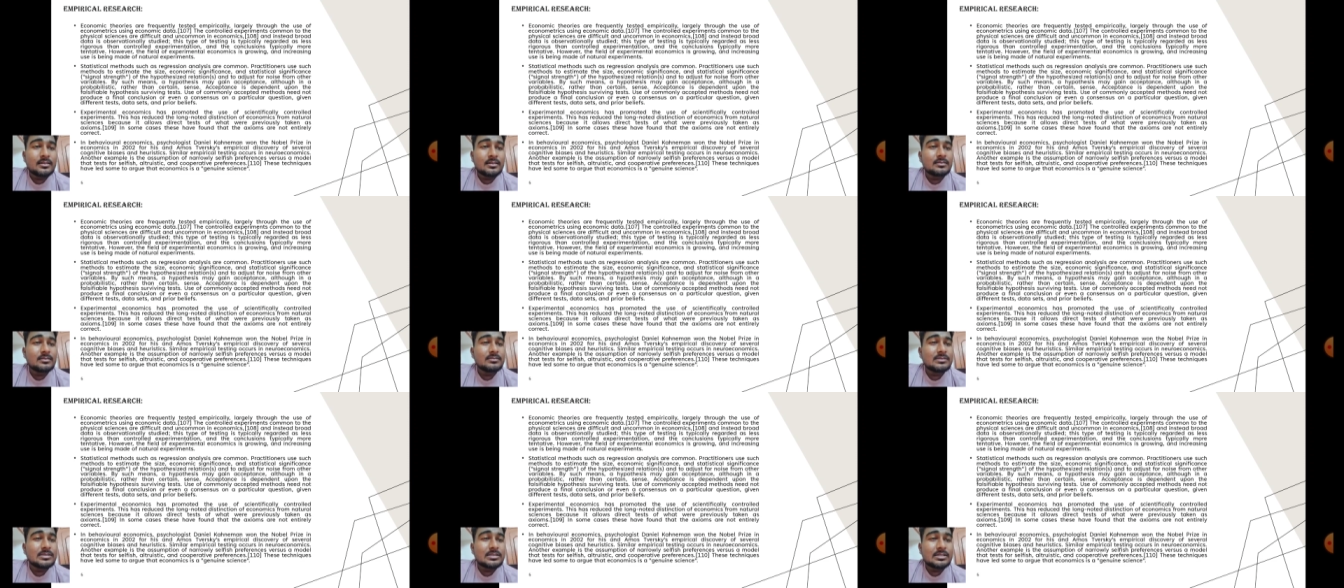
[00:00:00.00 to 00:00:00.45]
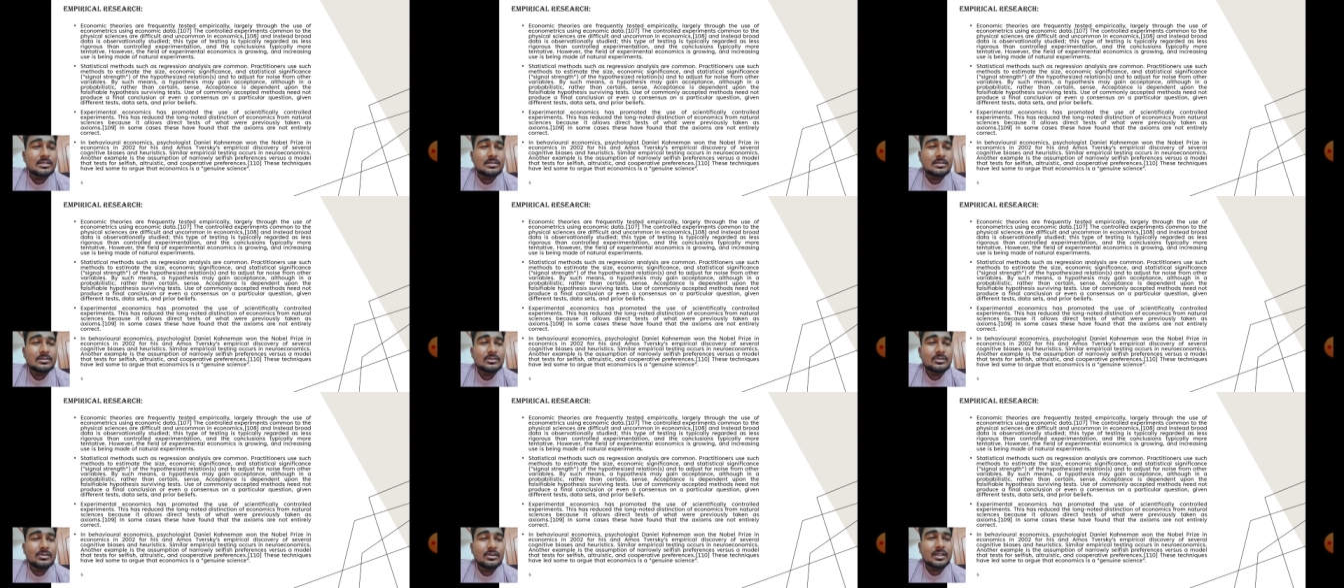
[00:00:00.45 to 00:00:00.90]
The
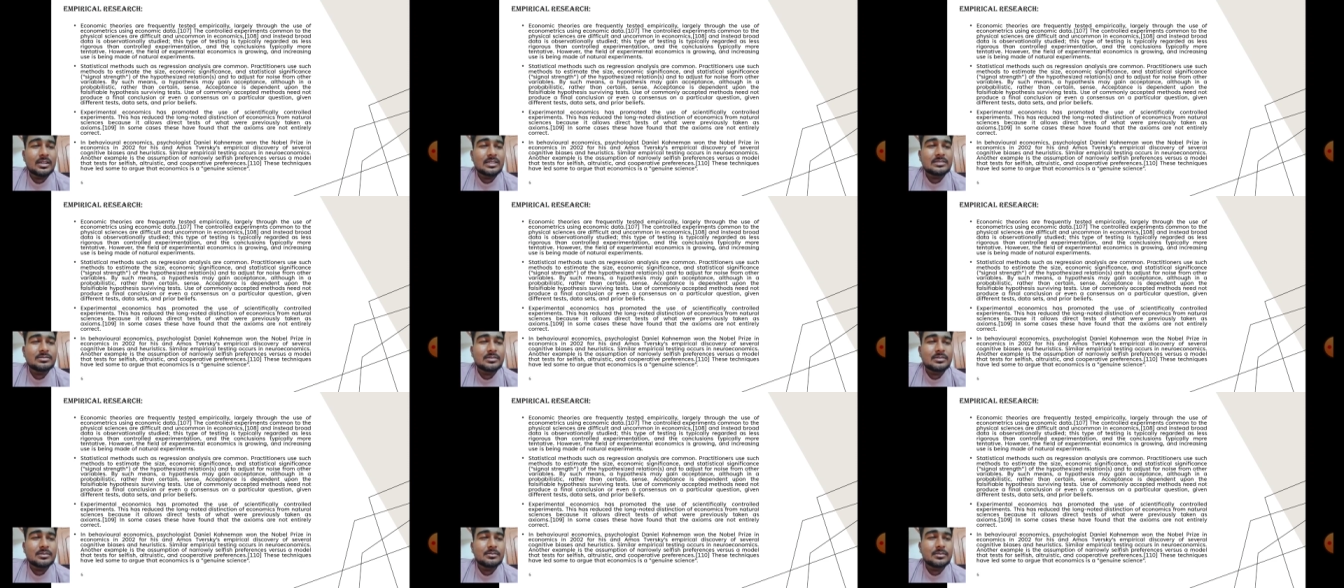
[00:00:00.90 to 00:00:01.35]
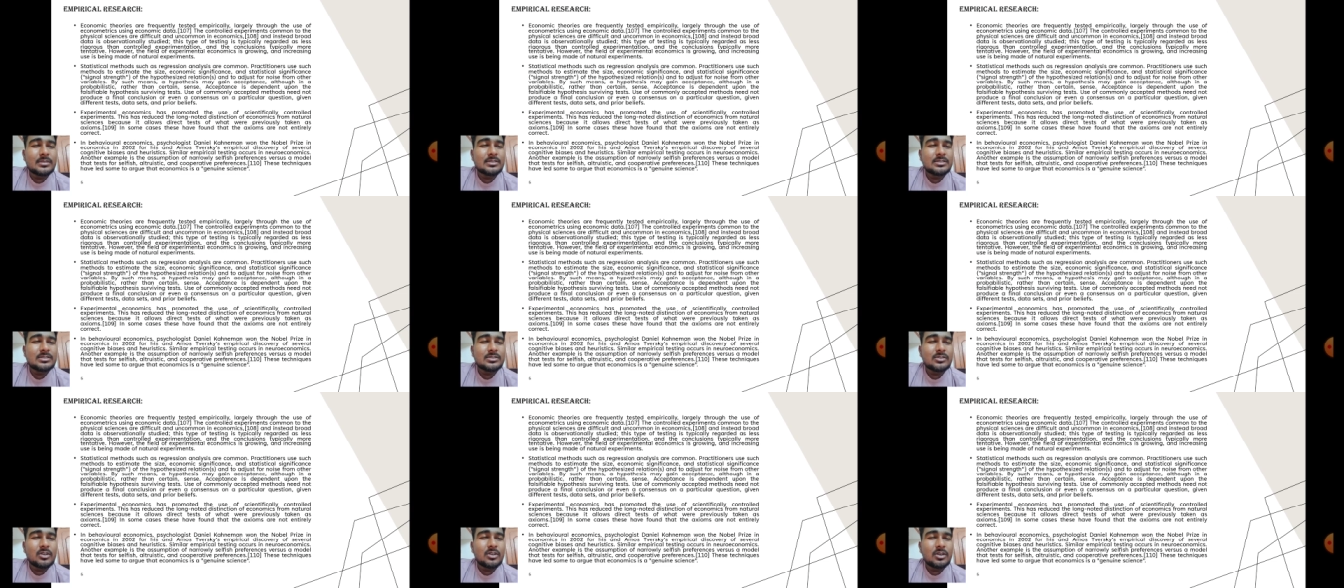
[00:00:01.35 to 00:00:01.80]
controlled experiments
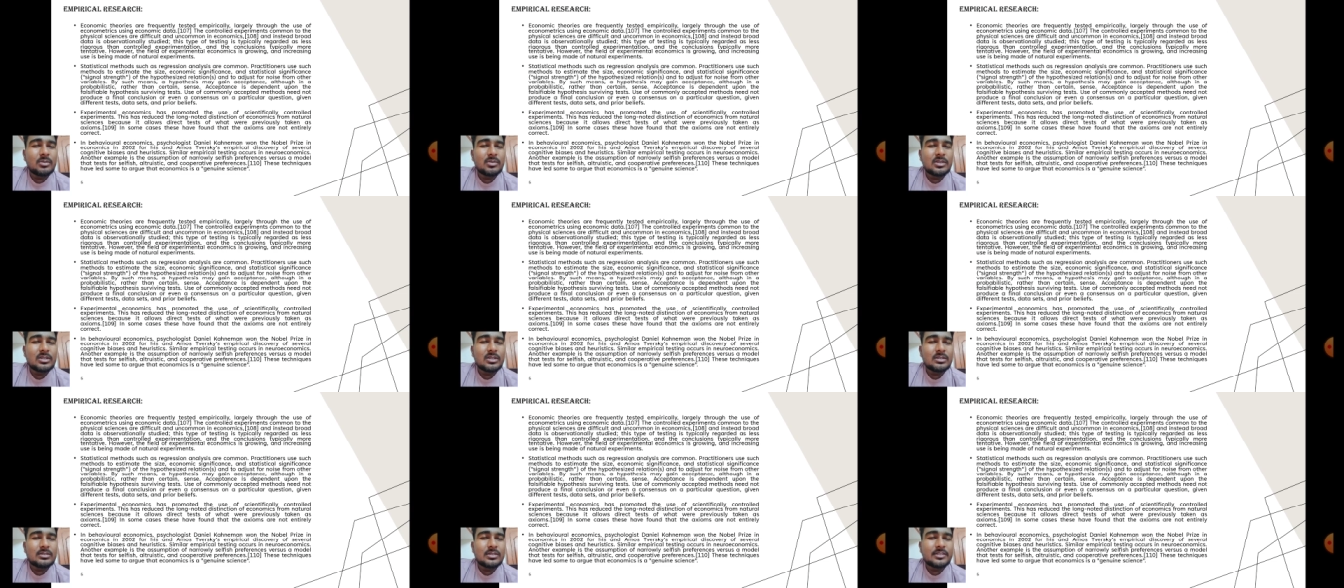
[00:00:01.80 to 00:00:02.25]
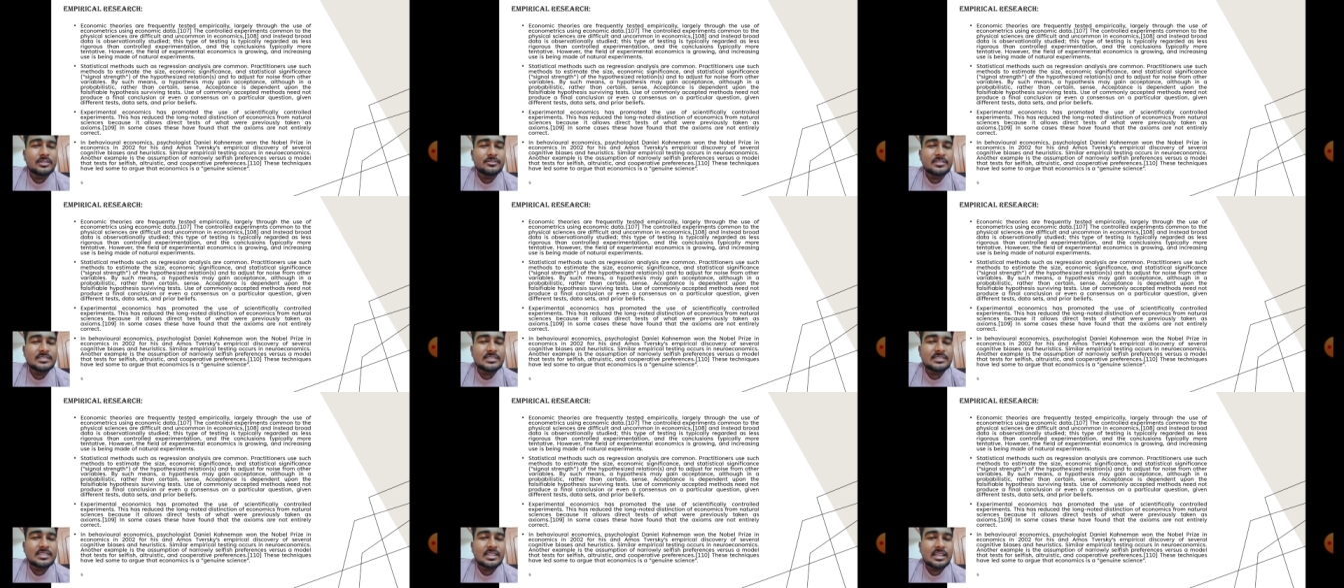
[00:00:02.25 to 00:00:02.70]
common to the
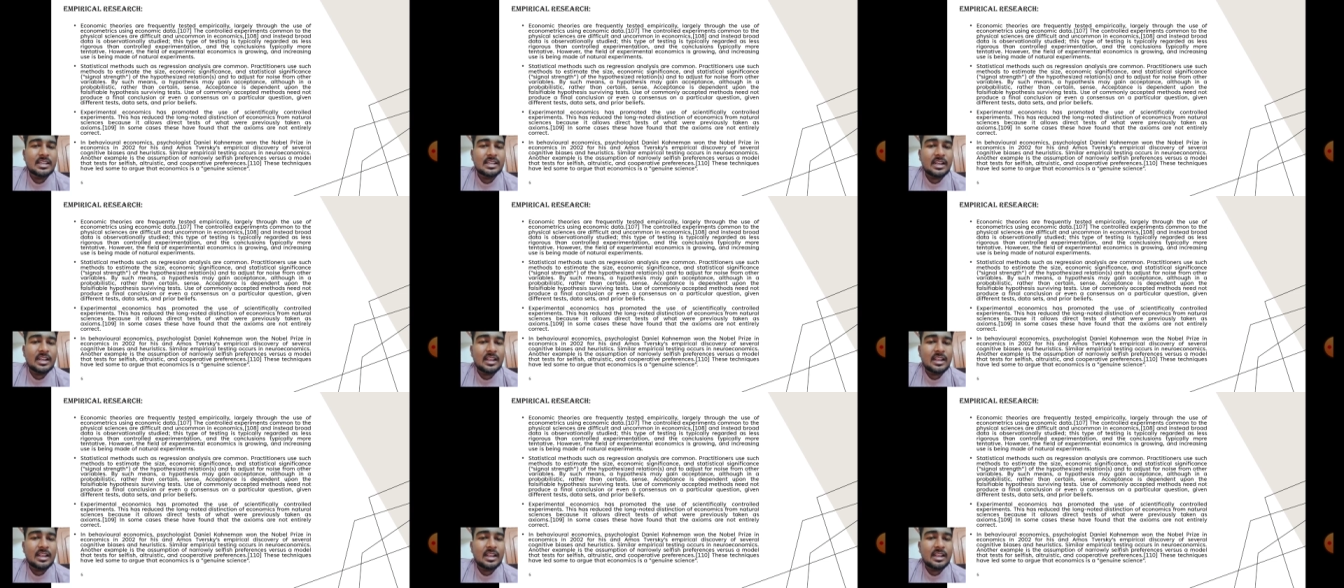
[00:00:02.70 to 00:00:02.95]
physical